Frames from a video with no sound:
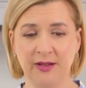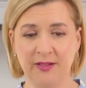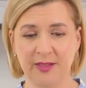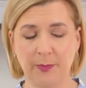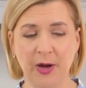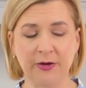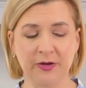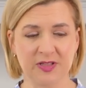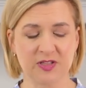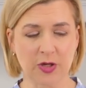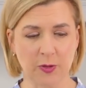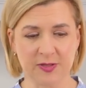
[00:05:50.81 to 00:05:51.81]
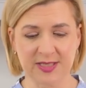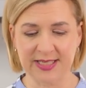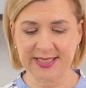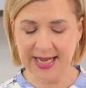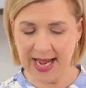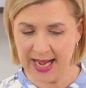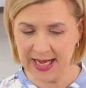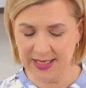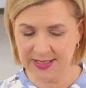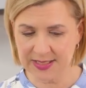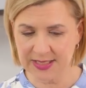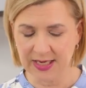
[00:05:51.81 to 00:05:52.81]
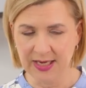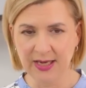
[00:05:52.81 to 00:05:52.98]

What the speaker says: the butter its toasty taste,